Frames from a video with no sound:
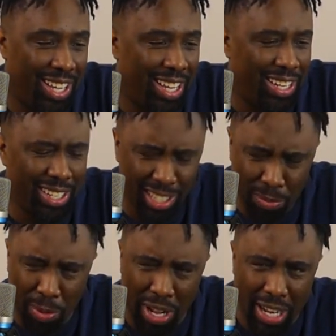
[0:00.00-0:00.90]
And
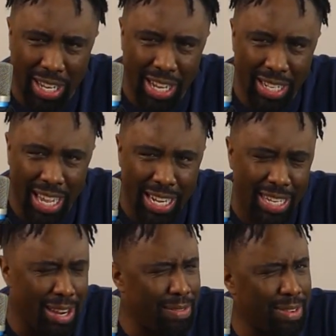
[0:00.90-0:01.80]
disappointing teams like
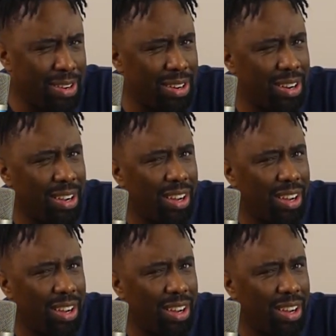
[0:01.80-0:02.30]
Denver,